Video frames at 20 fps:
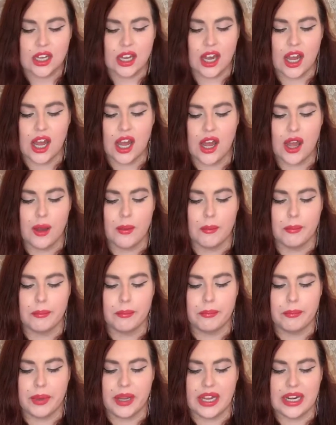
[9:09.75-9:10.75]
but
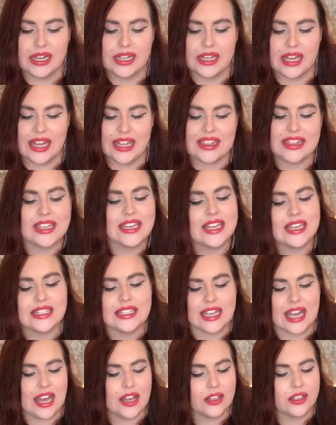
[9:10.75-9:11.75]
I think
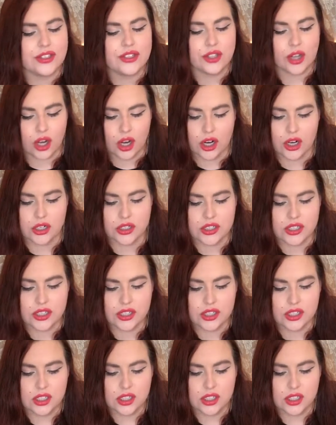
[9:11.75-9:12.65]
it's Alice Hart.